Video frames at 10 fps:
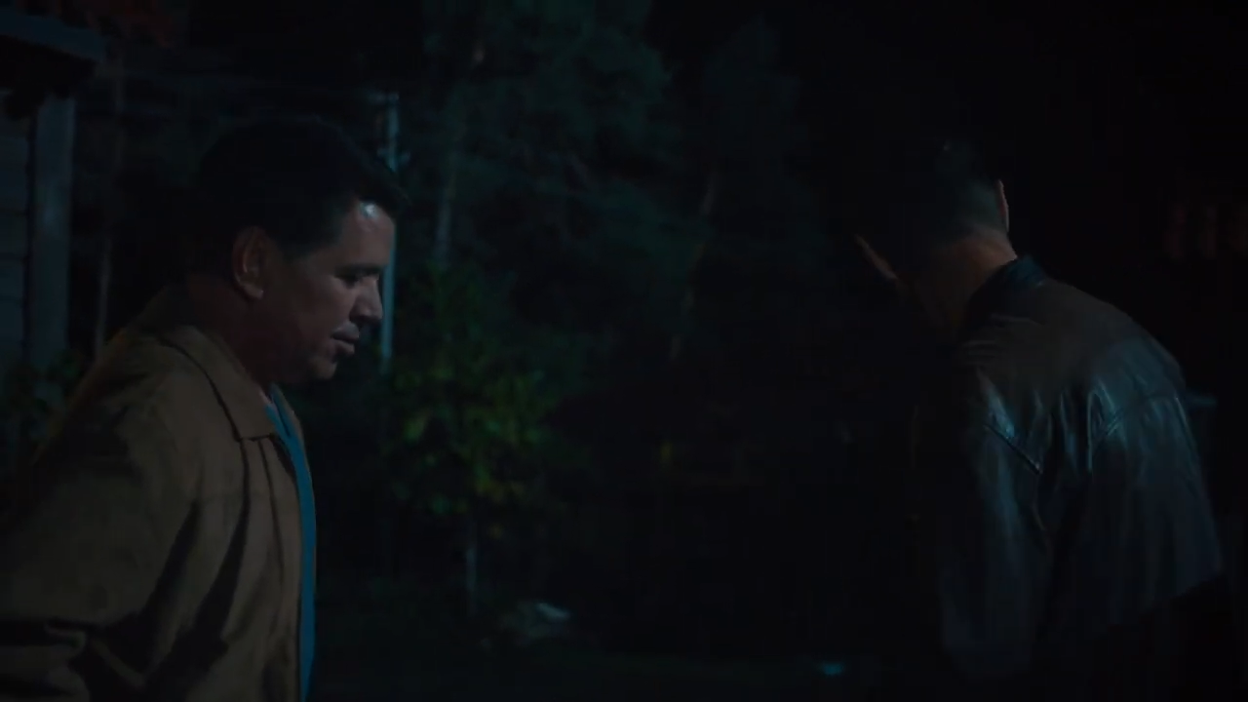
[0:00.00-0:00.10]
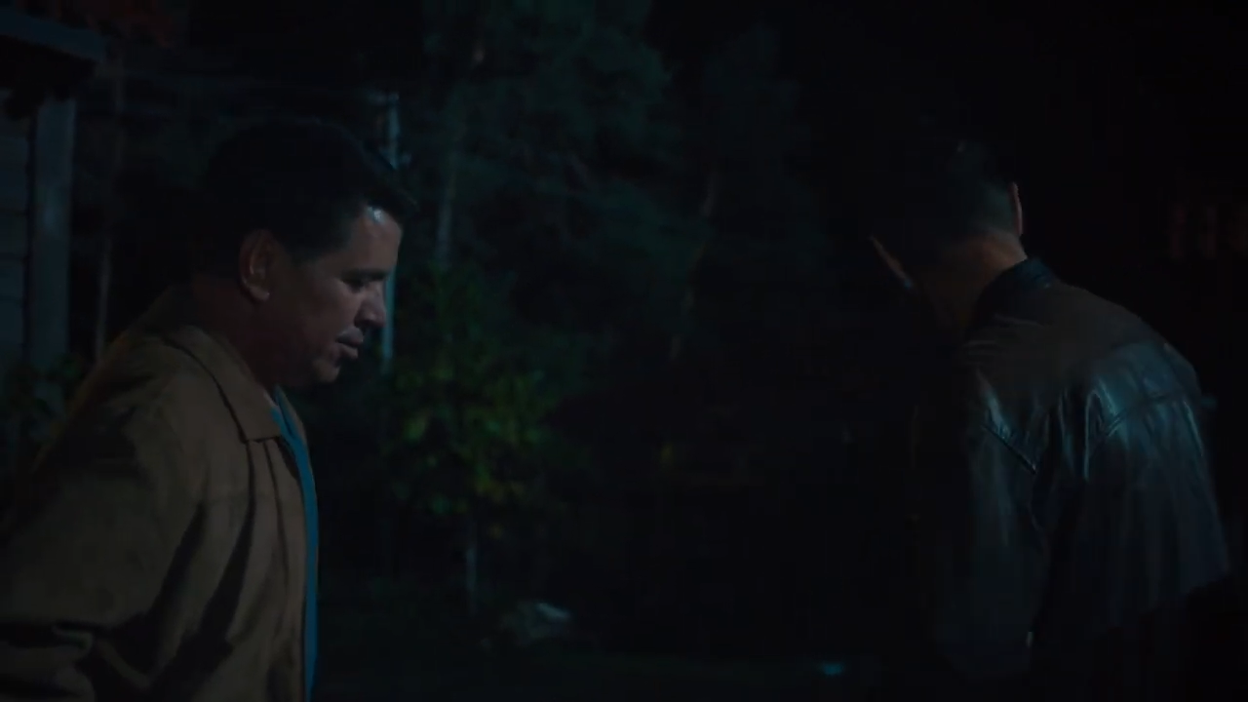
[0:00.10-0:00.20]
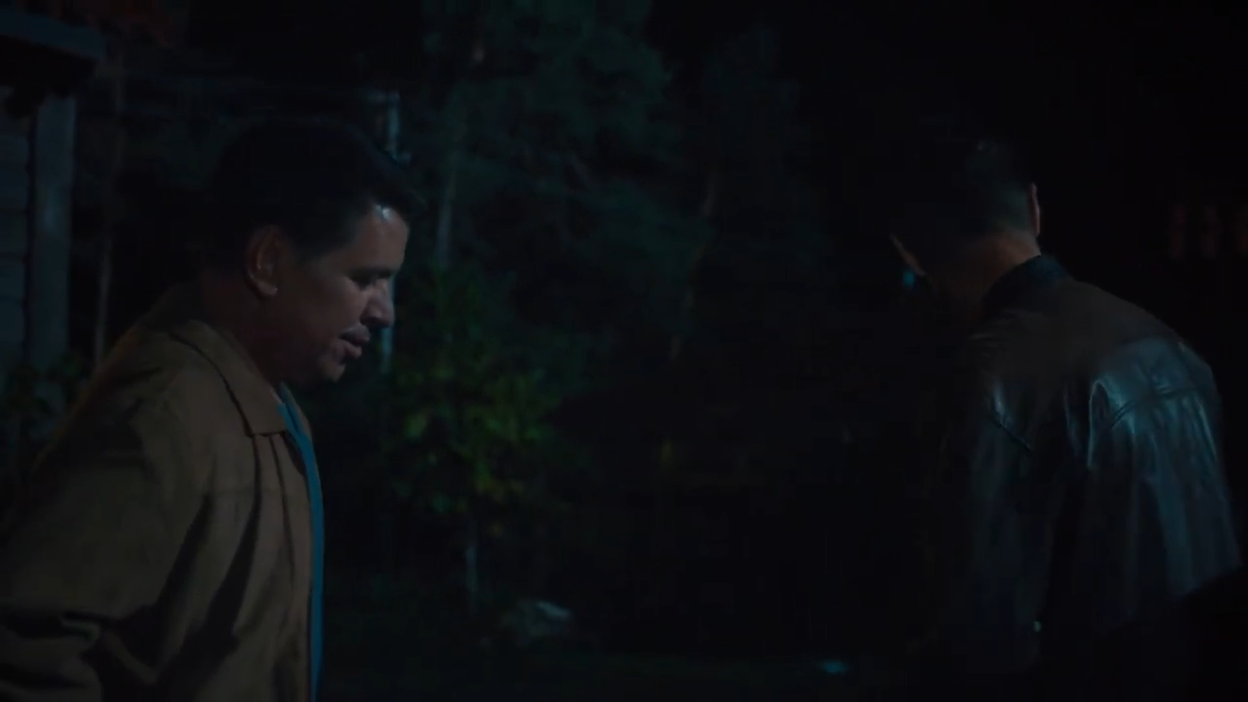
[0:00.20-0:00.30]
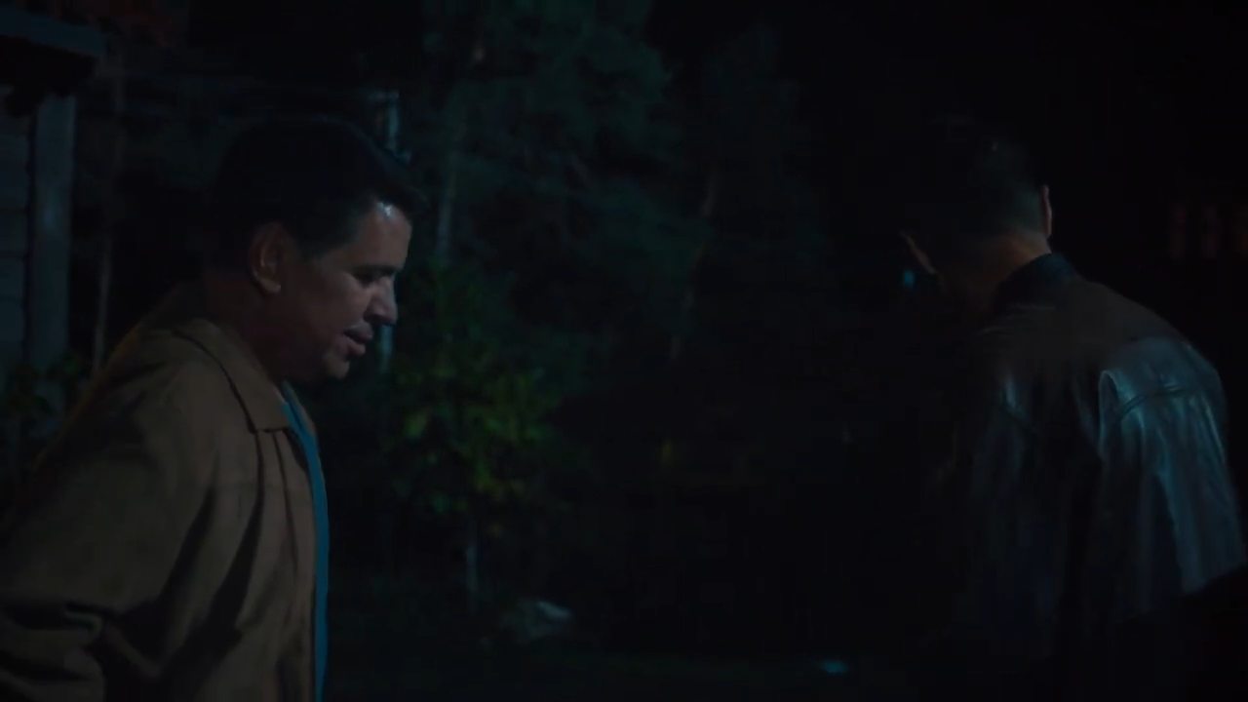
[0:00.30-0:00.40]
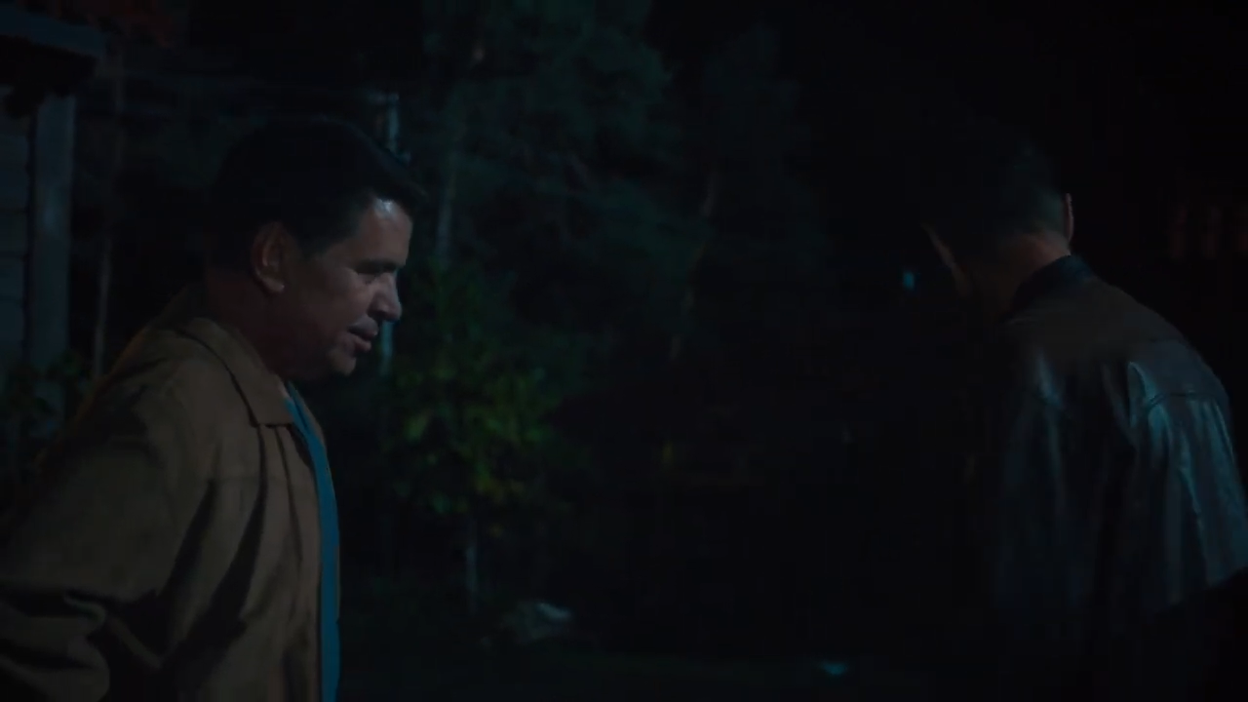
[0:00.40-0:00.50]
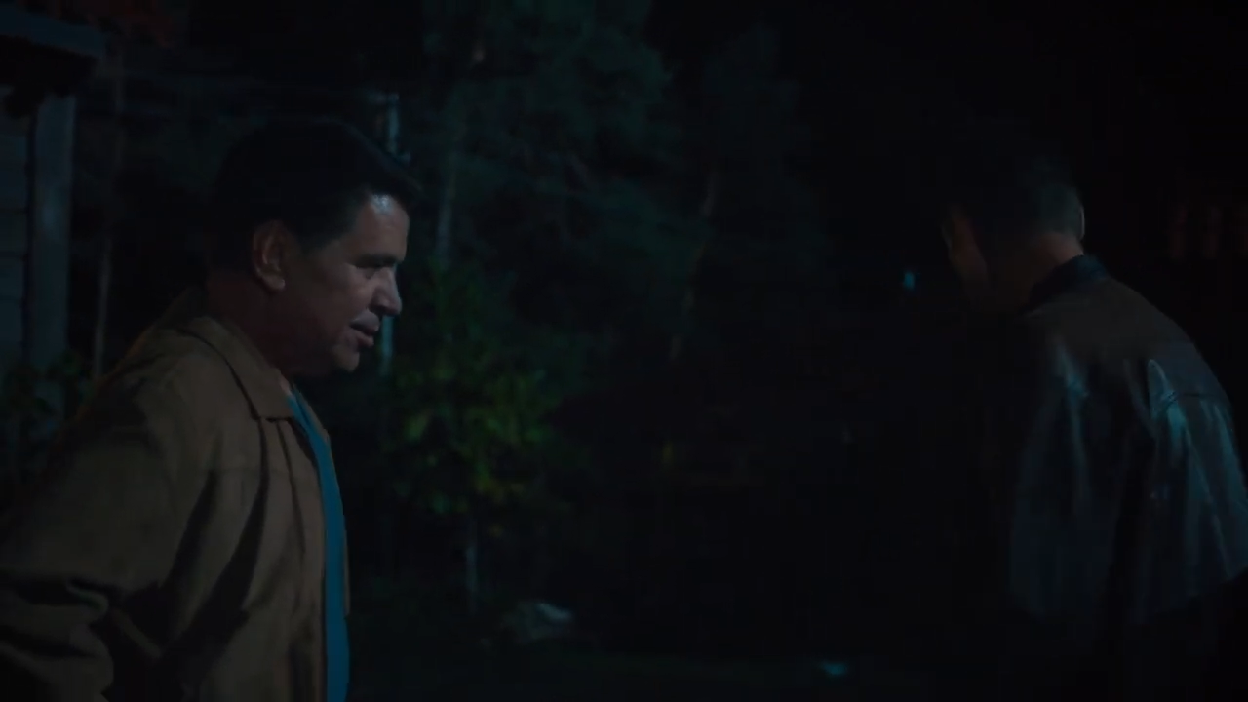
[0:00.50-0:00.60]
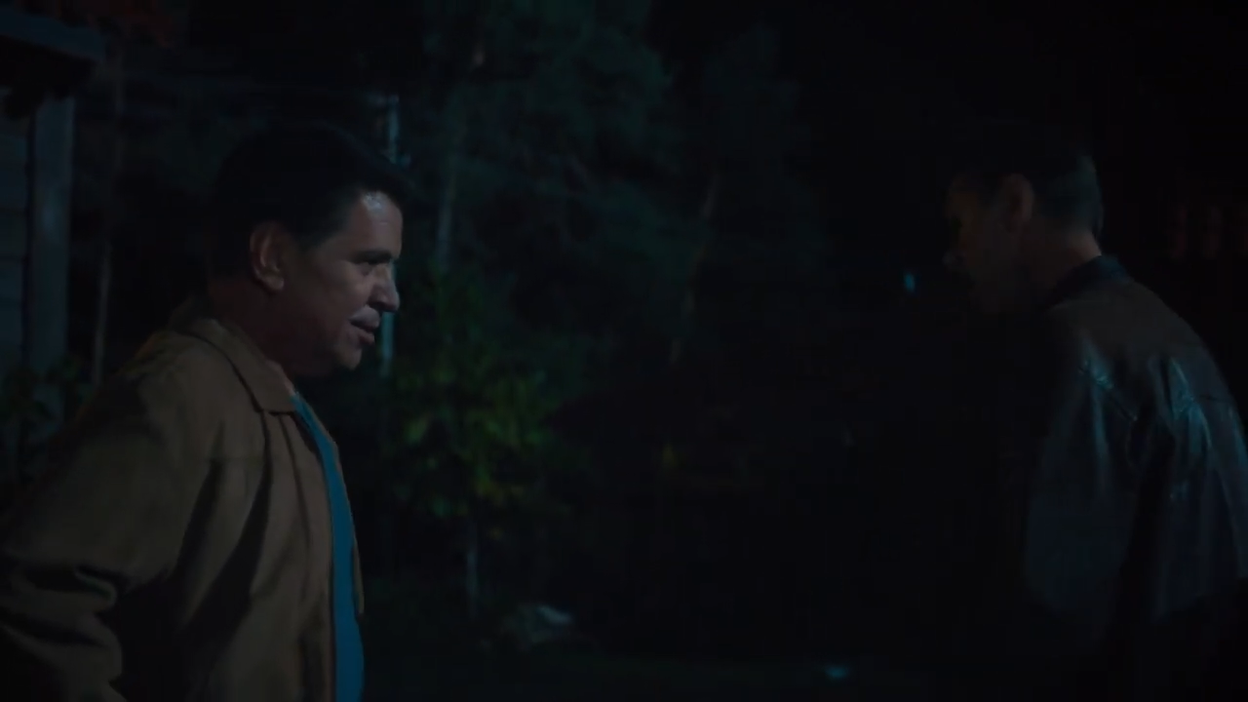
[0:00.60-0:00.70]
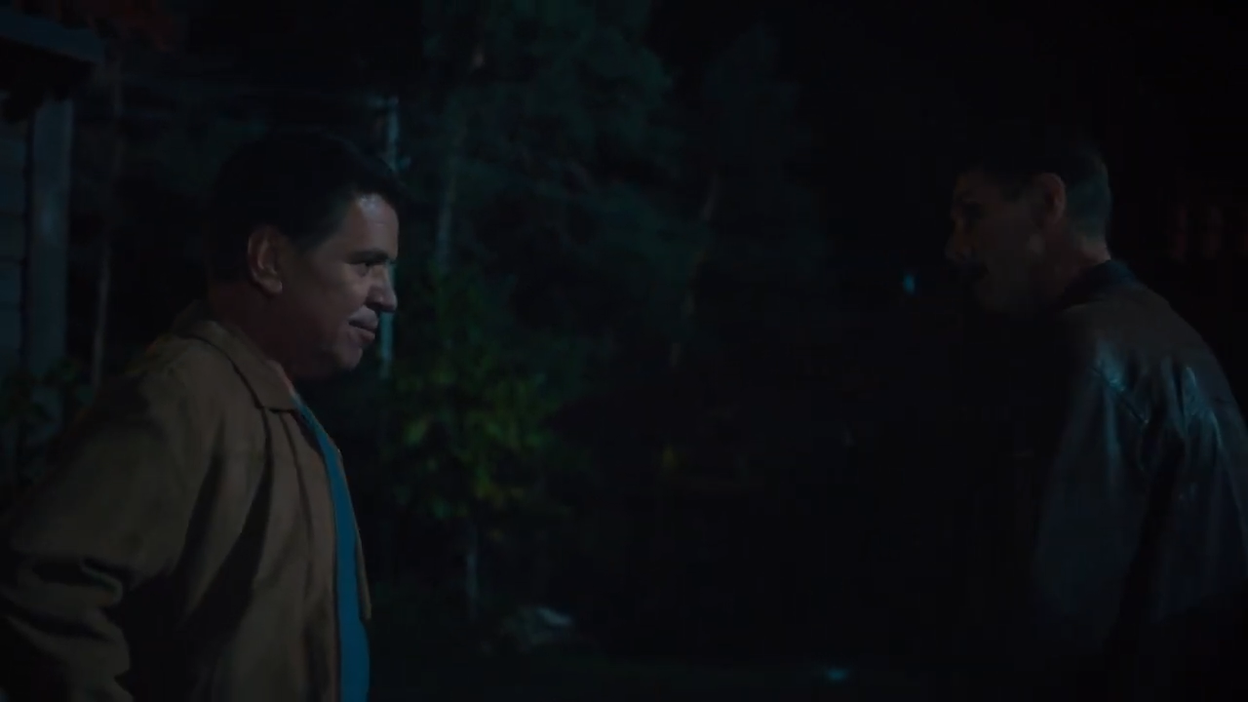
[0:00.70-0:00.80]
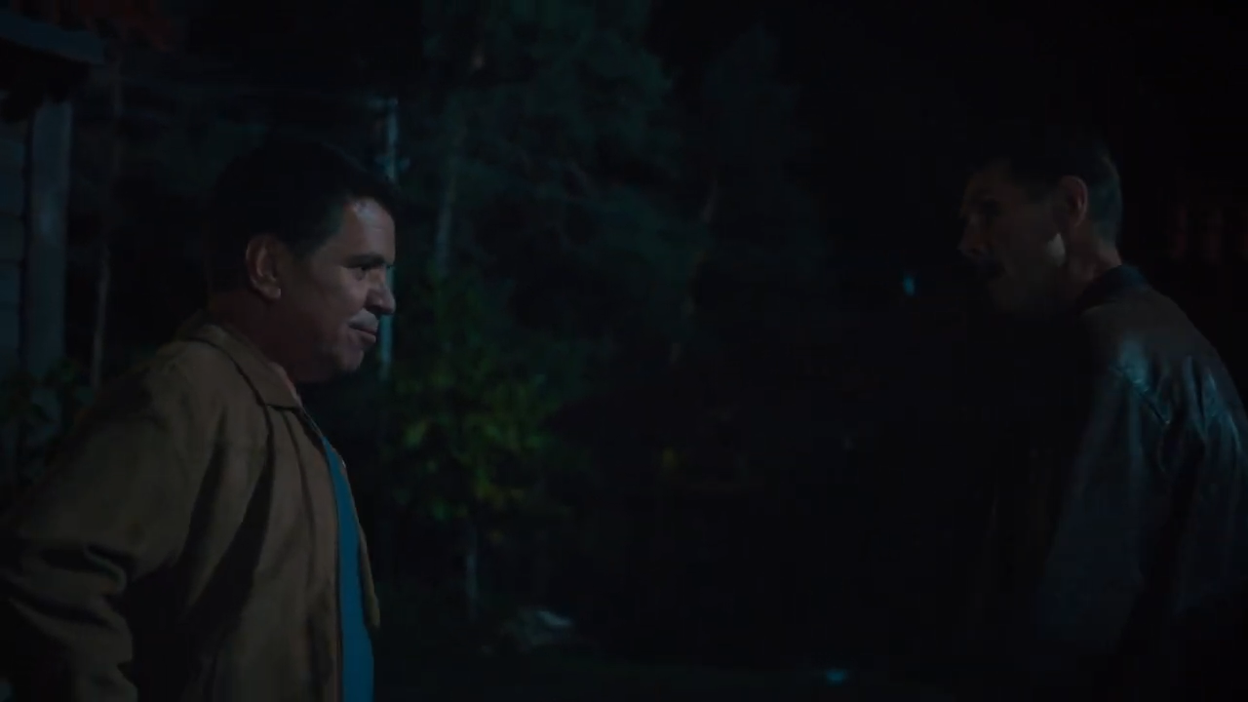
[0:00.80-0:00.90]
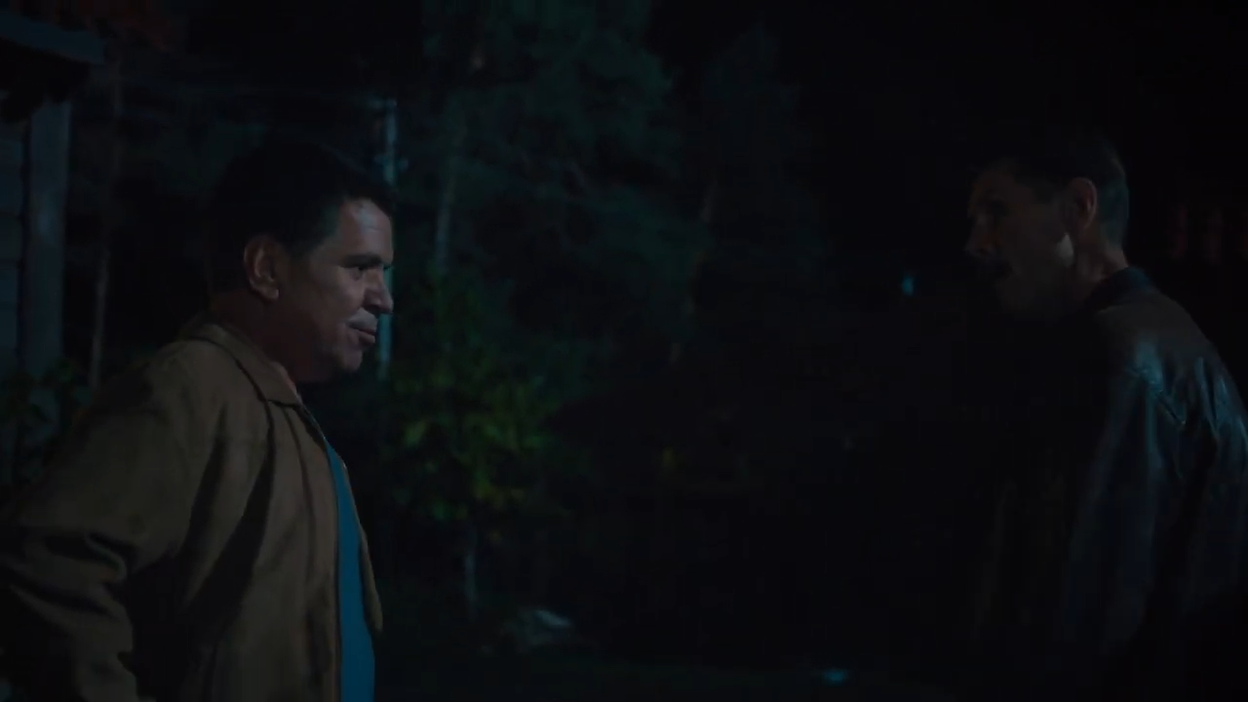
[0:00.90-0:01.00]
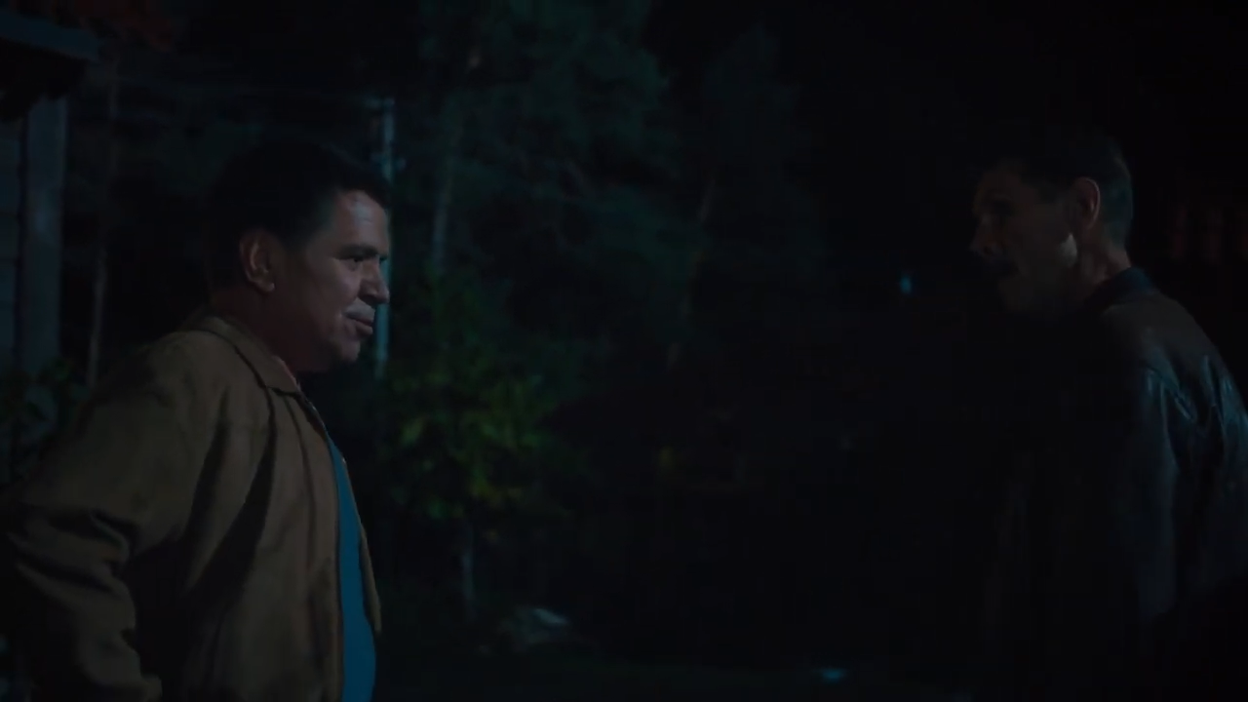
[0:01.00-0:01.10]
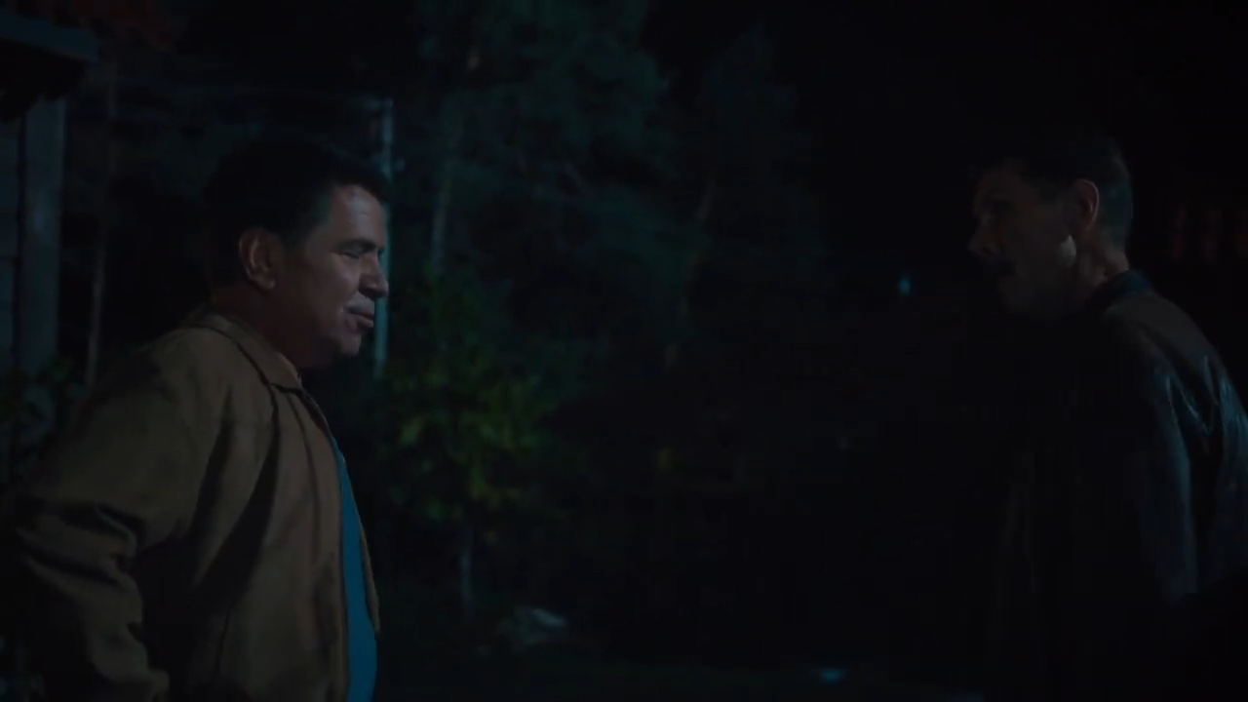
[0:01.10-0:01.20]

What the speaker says: If it's all a